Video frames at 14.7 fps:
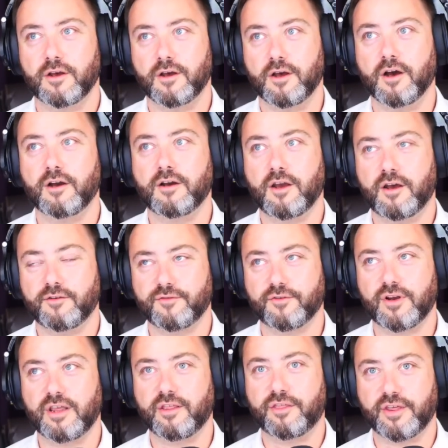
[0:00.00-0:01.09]

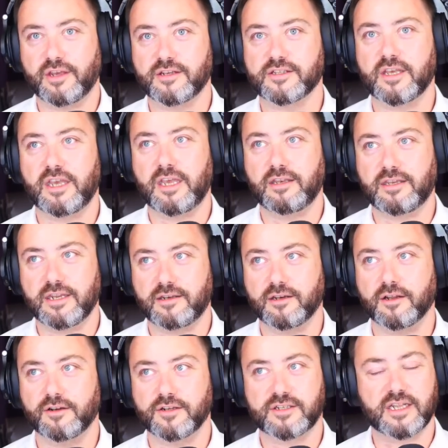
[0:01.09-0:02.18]
uncovering things that he
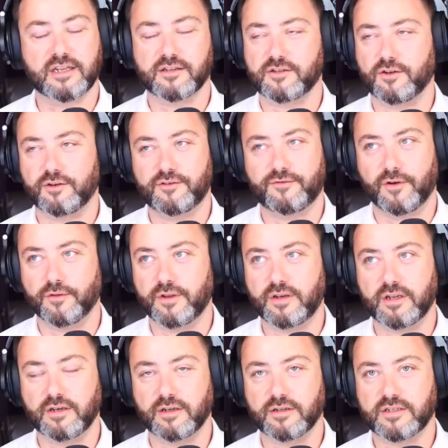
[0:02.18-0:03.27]
didn't understand. It's not his fault that he
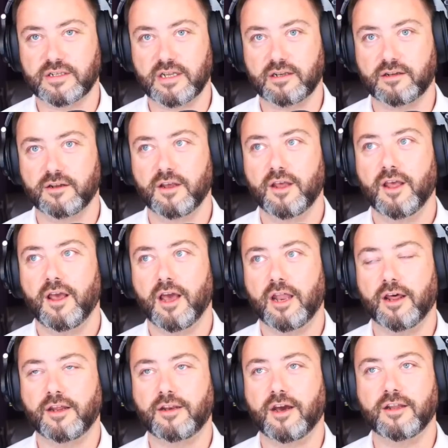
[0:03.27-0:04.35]
didn't understand.
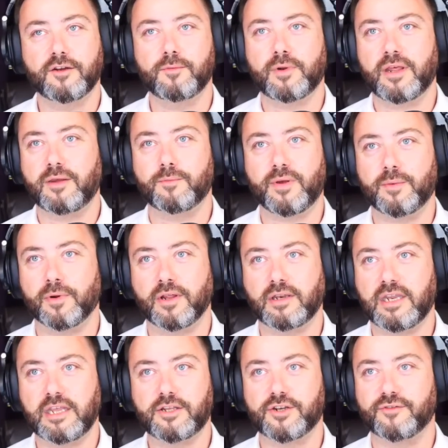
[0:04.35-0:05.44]
And I don't blame people like
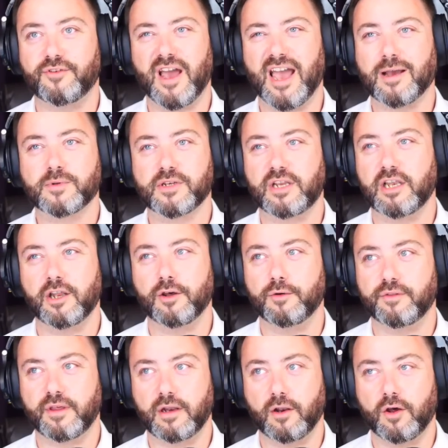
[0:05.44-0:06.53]
Nietzsche for absolutely
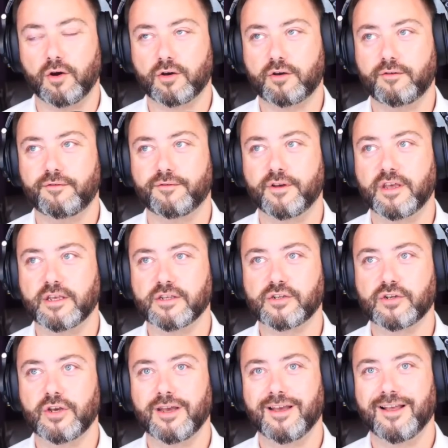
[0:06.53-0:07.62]
loathing Locke for
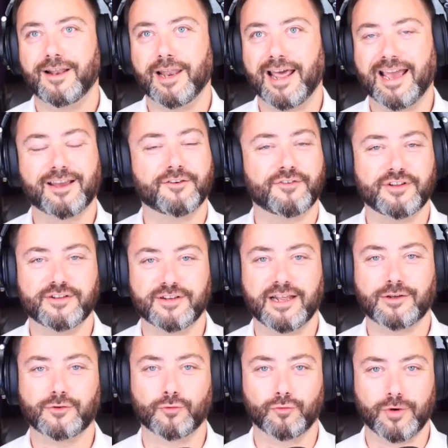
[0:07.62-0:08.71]
his lack of
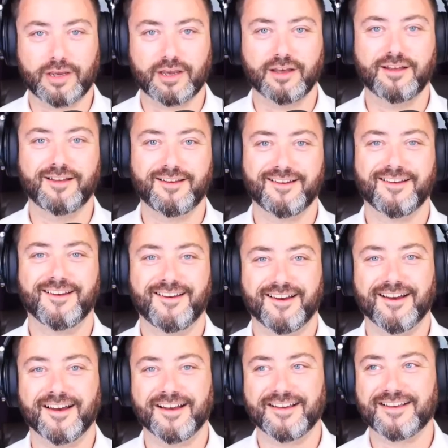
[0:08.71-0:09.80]
intellectual rigor,
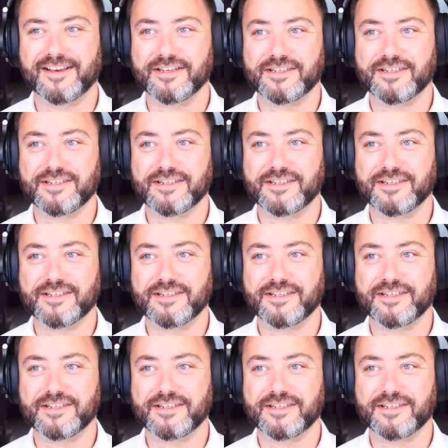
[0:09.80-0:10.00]
but